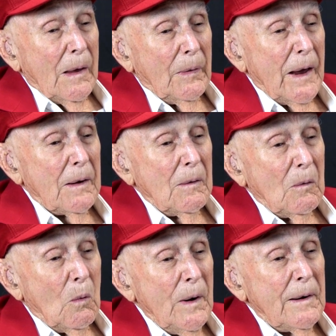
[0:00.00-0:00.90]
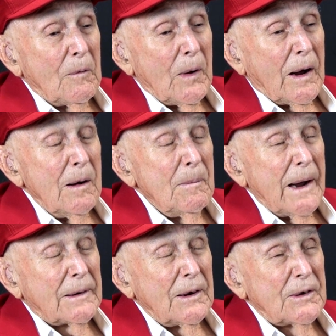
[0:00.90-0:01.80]
whenever we come
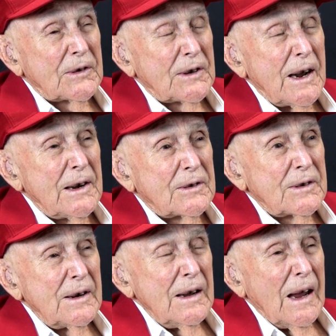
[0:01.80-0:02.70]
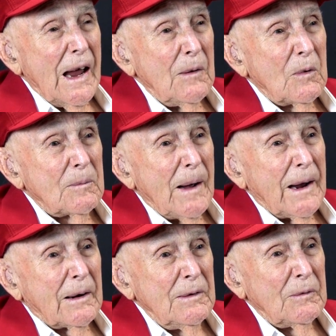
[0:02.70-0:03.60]
back to the States and we're
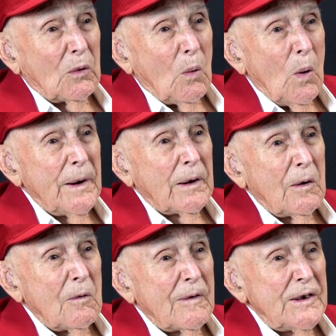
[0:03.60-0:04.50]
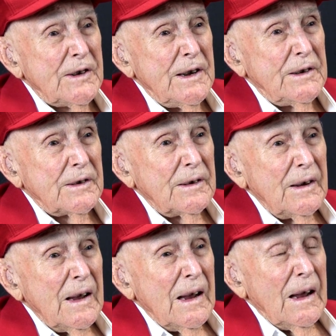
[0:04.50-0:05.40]
back in Quantico, Virginia,
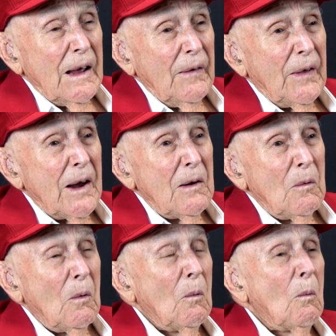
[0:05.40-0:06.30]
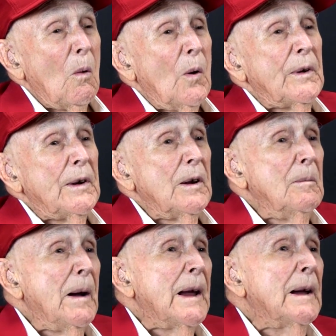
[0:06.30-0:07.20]
they wanted a
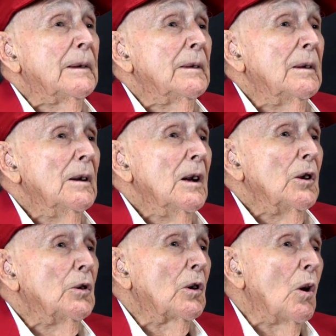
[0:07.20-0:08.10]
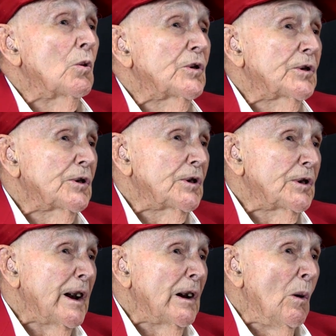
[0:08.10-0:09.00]
man to go
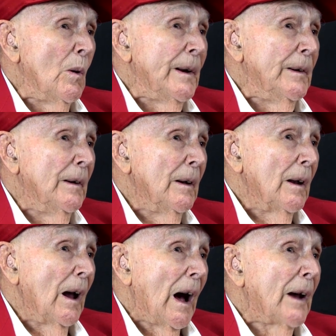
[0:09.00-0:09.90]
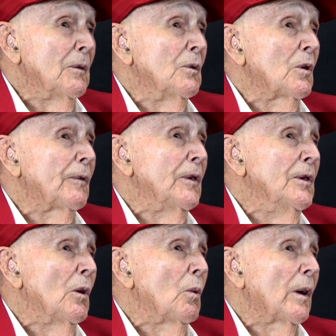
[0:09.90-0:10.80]
seagoing. I don't know if you
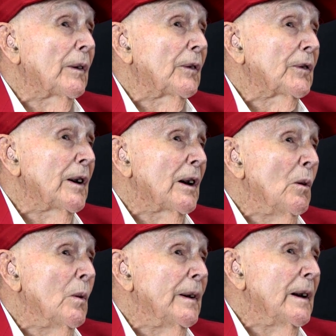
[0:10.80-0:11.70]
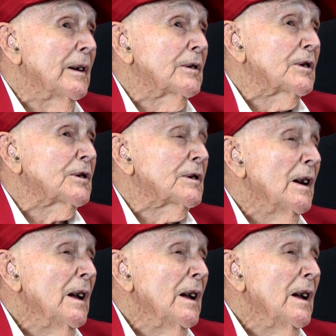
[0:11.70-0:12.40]
know what a seagoing is.